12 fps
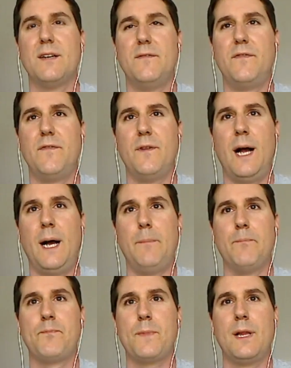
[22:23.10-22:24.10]
of
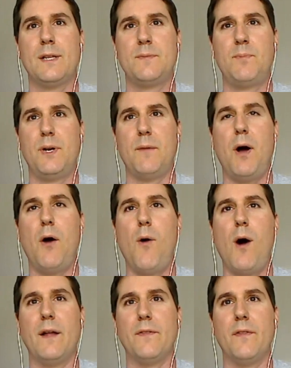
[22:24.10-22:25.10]
let's put a bow
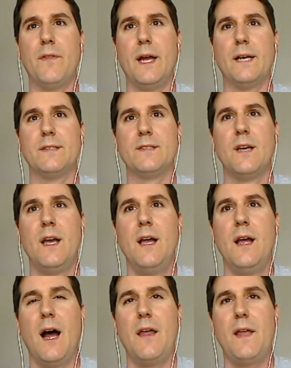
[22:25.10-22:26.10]
on this.
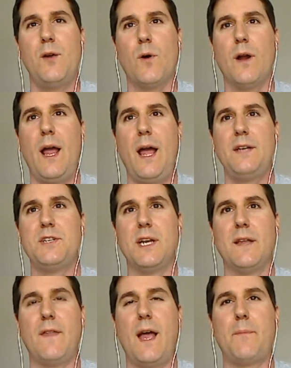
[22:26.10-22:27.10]
I think we're
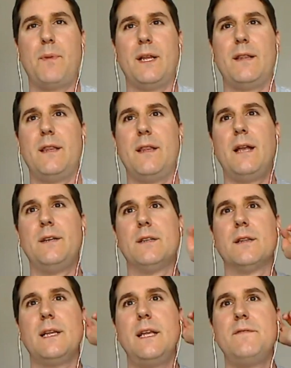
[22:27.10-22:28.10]
hedging at that, but it then
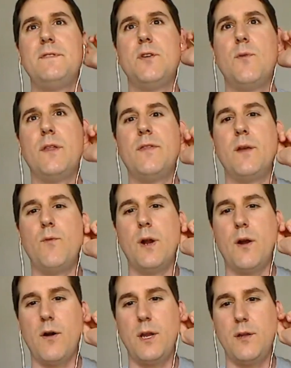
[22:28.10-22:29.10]
leaves you with, then
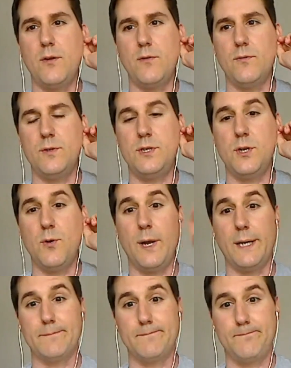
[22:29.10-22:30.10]
what are you
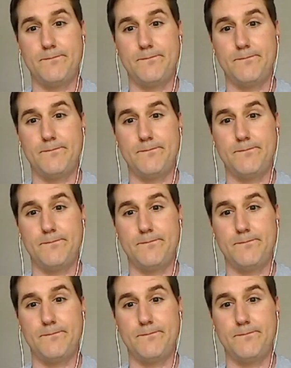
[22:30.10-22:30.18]
doing?